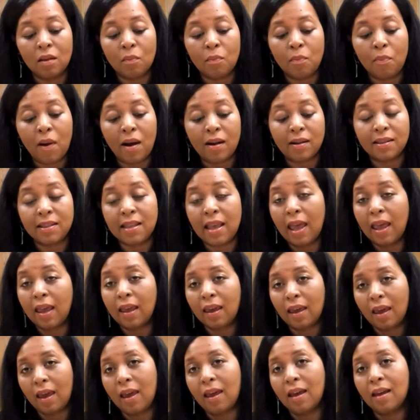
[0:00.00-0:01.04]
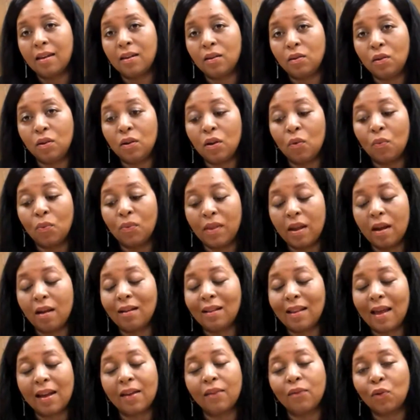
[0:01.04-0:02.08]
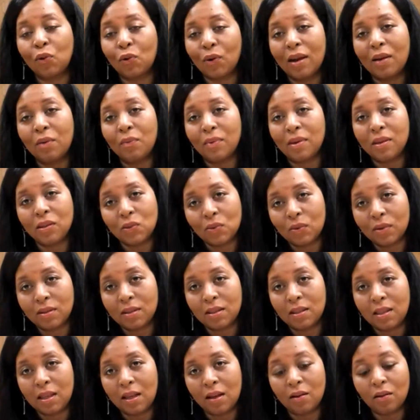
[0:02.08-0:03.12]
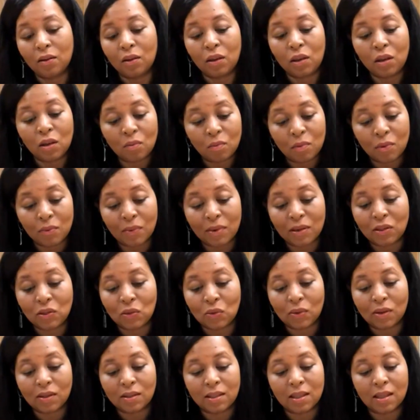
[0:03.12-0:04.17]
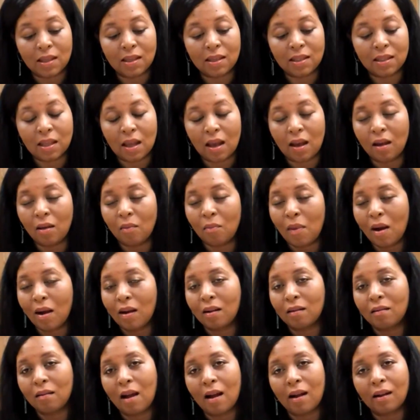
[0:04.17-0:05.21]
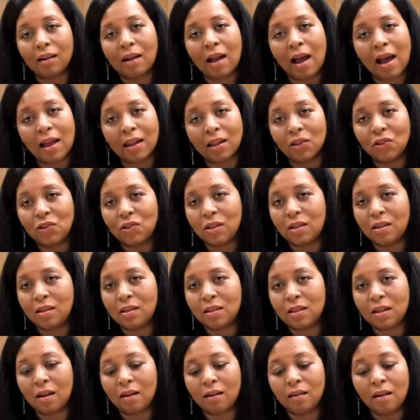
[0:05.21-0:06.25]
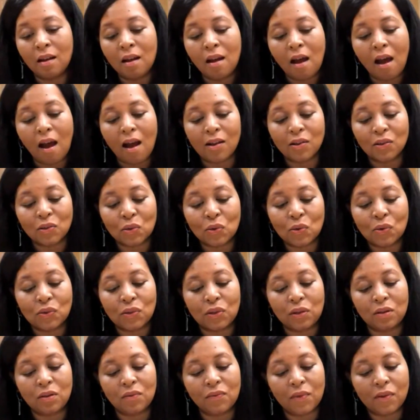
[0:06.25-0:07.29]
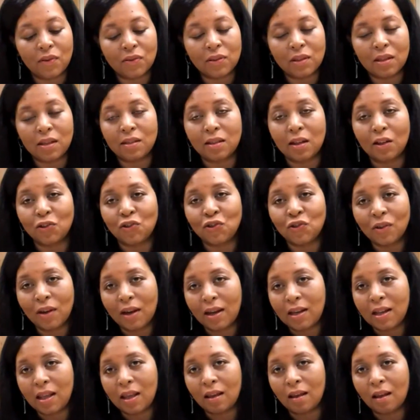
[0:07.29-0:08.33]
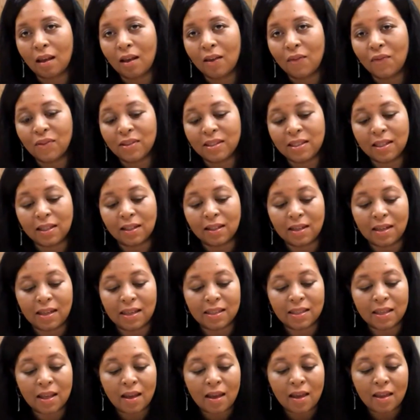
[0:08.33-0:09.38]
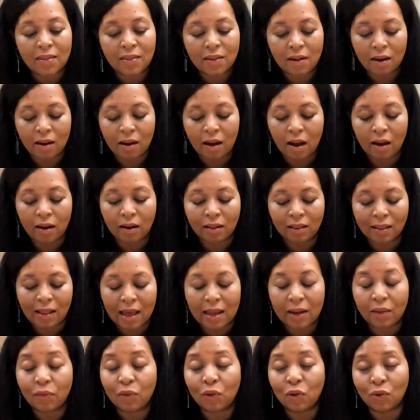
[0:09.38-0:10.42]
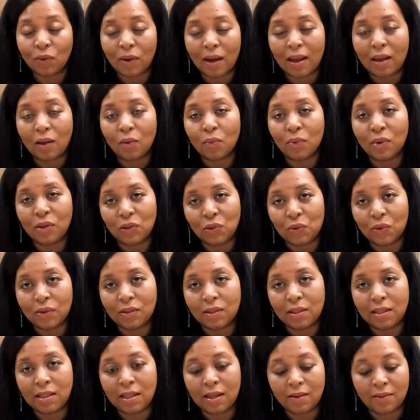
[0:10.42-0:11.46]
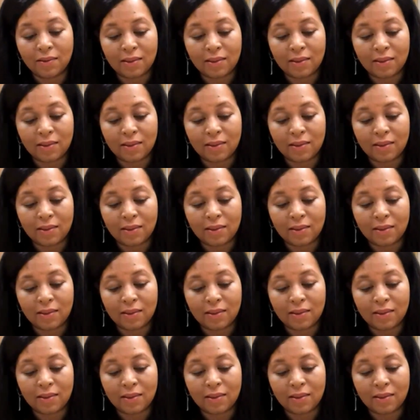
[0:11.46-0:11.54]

partake in. There are a lot of great resources here, human resources, our colleges, our schools, universities, our training facilities. There are a lot of great resources here